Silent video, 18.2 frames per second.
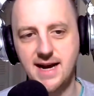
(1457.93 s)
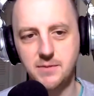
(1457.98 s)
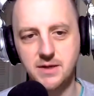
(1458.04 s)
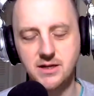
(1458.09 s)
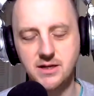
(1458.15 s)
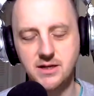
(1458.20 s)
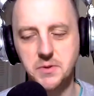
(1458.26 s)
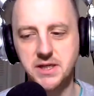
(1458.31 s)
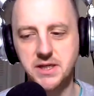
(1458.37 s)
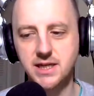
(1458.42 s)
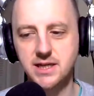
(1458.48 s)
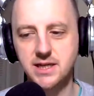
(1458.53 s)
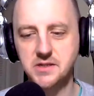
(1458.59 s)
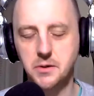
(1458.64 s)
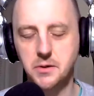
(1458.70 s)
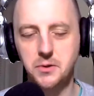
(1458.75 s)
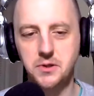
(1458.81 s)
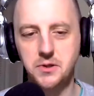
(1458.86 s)
not be doing
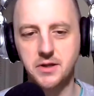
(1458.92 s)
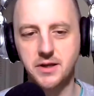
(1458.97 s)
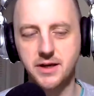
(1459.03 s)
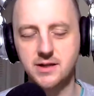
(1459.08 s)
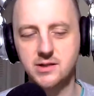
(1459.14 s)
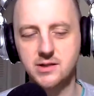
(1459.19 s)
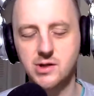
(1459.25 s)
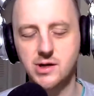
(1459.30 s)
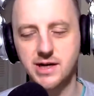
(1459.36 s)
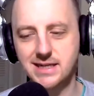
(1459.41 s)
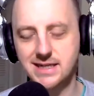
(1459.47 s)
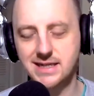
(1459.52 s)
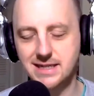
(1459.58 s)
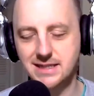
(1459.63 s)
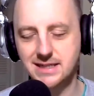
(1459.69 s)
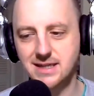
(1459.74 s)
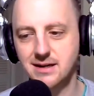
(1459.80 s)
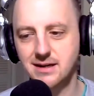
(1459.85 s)
his whole like song
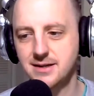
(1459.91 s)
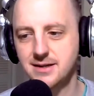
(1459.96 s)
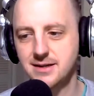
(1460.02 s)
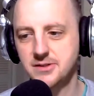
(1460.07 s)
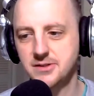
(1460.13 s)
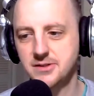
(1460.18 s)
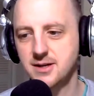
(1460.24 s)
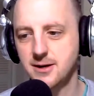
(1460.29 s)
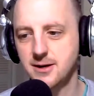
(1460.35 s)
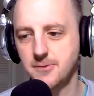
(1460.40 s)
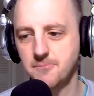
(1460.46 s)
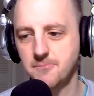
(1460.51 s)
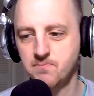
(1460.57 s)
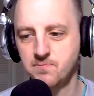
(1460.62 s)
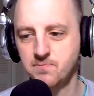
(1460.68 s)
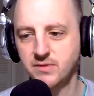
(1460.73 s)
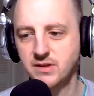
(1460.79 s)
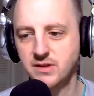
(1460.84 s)
and dance that he does, you know,